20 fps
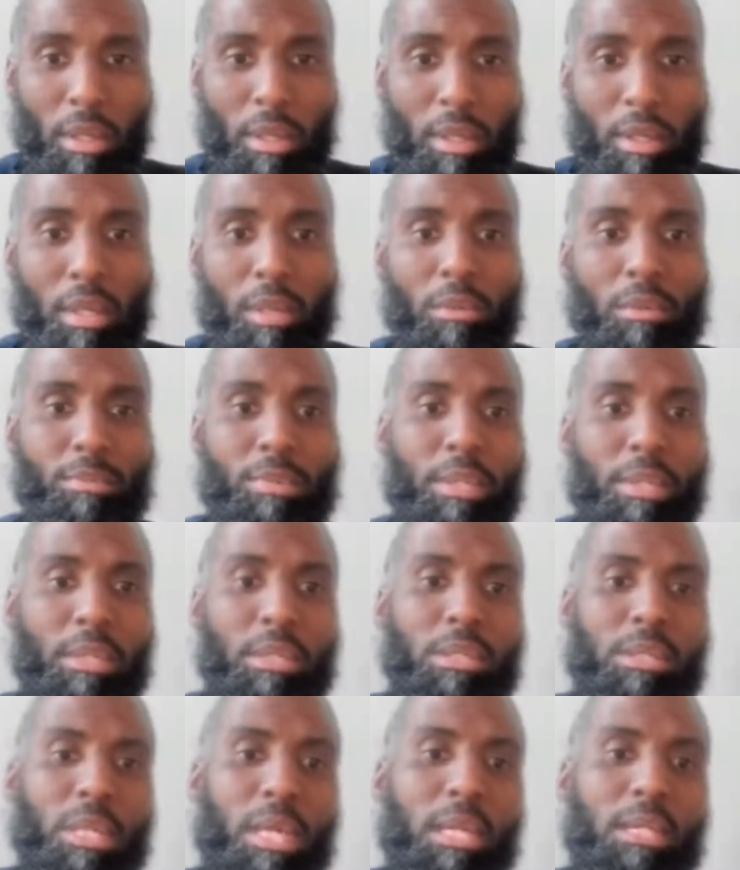It will be
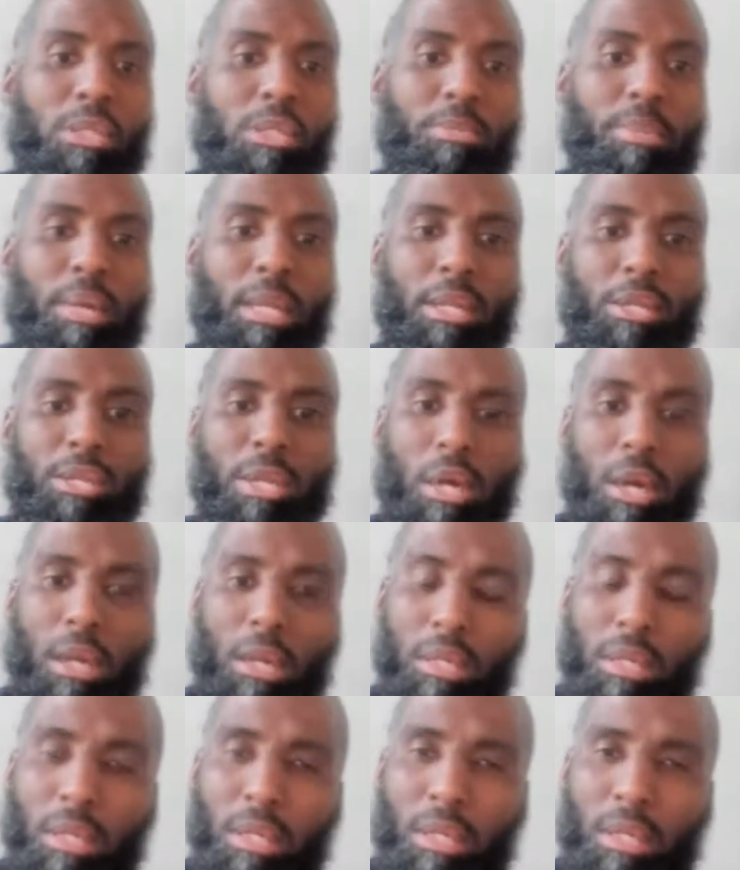said, smell his
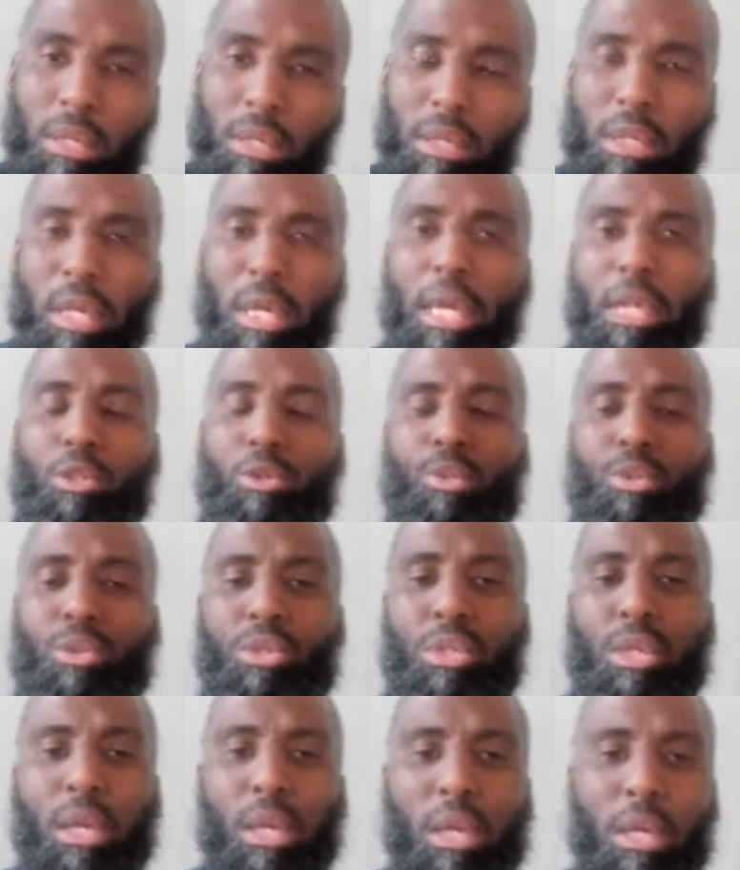heart. And the angel will
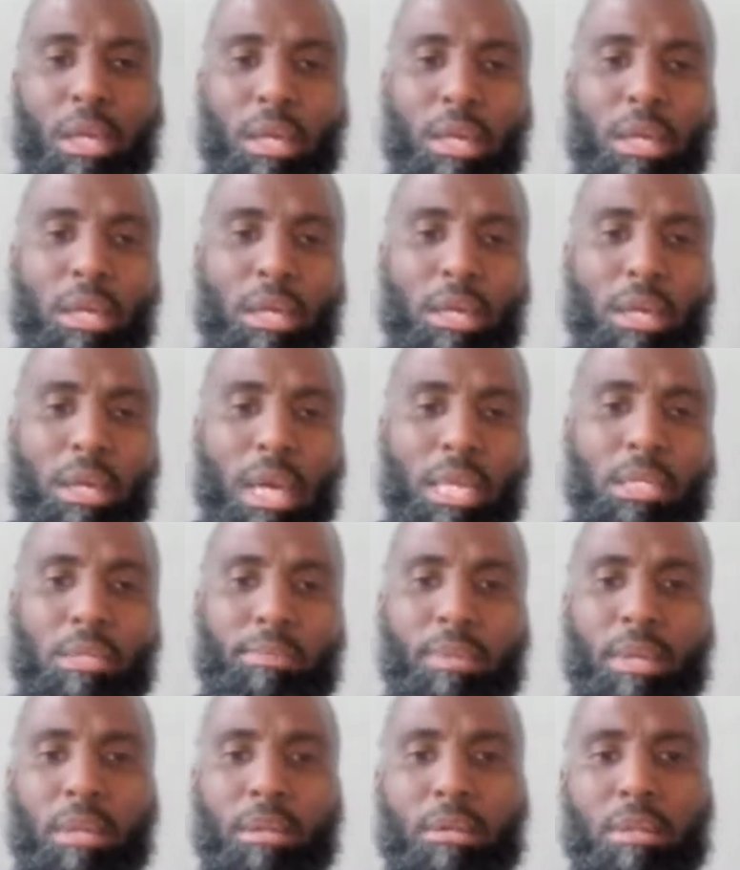say, I
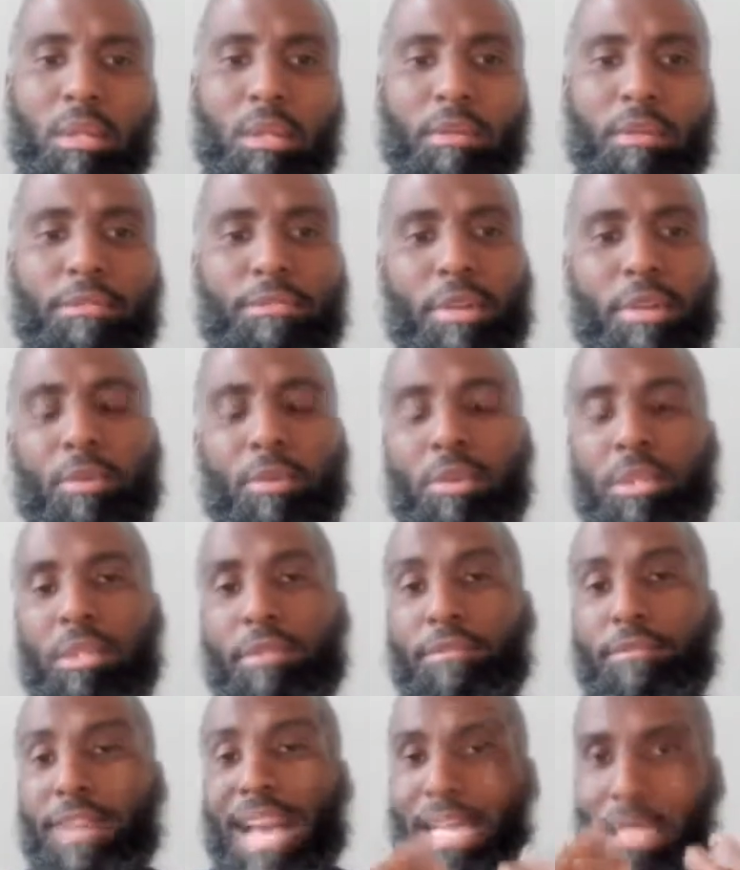smell the
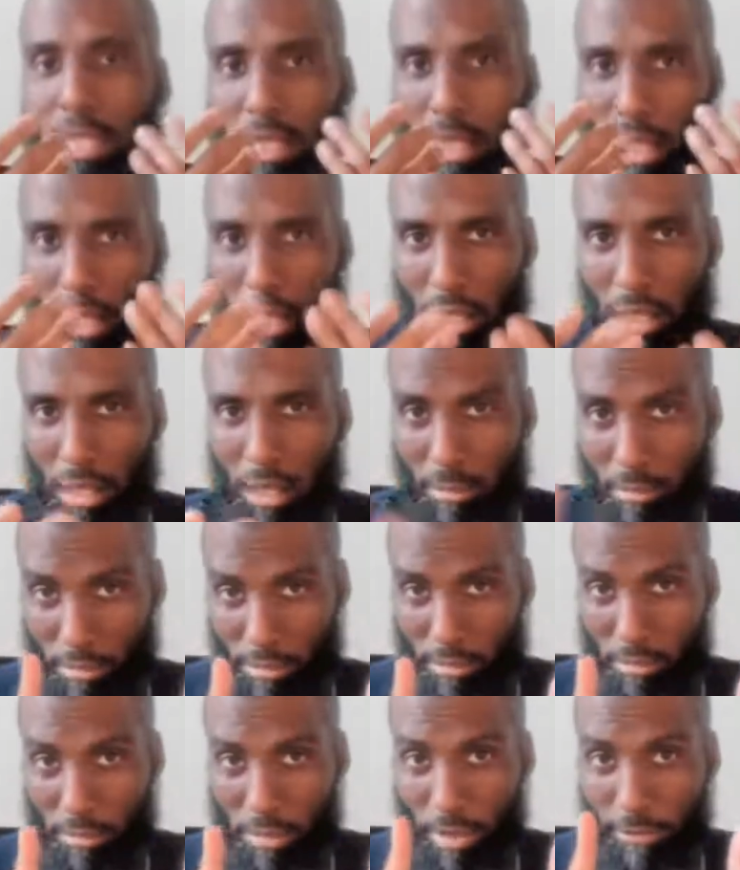fragrance of fasting.
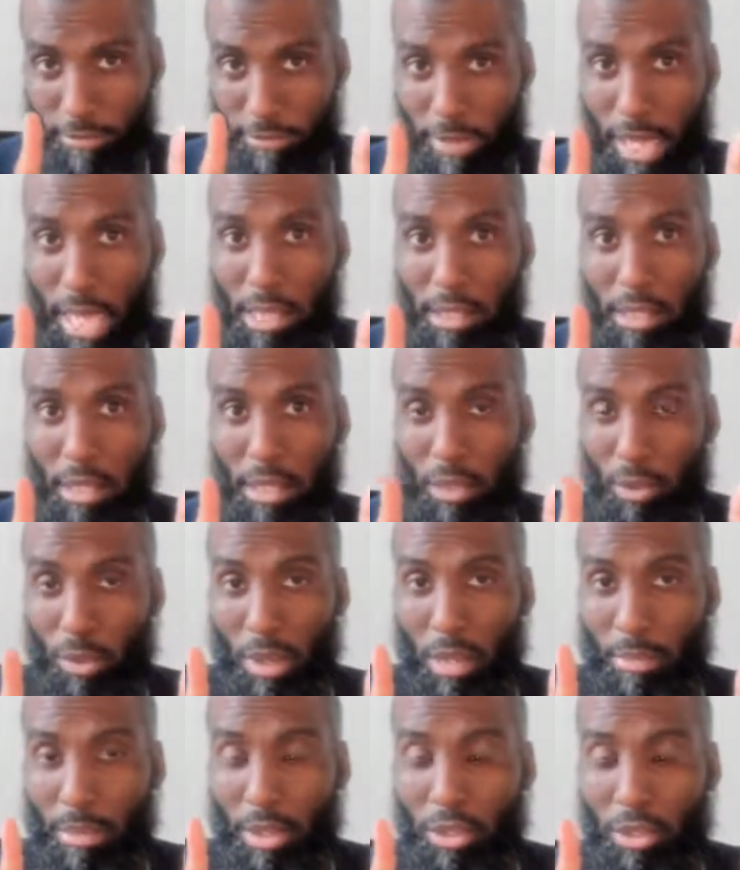That's
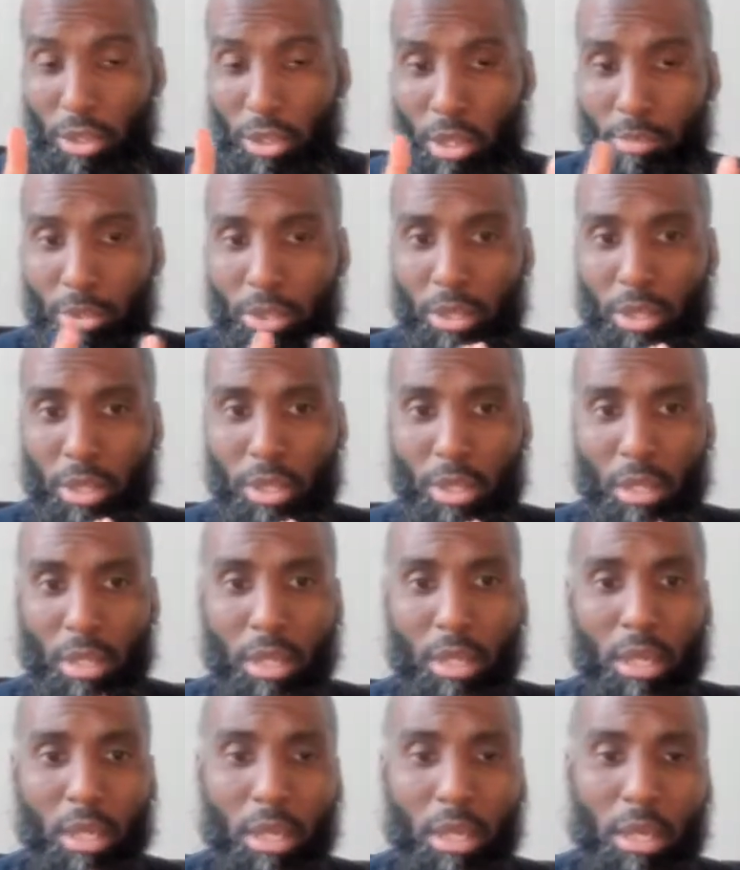why I'm mentioning it
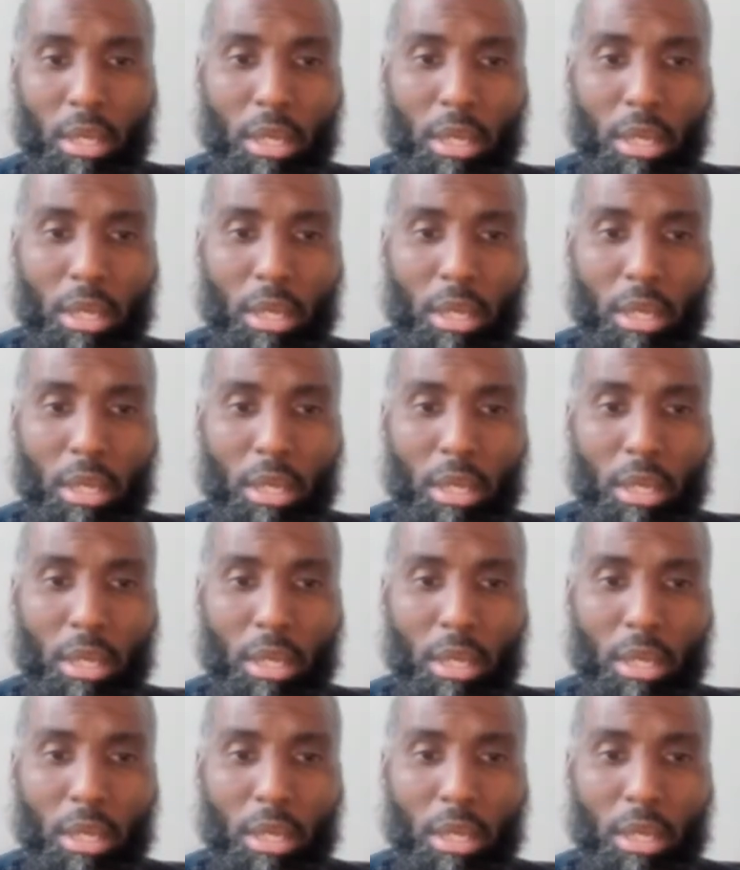particularly.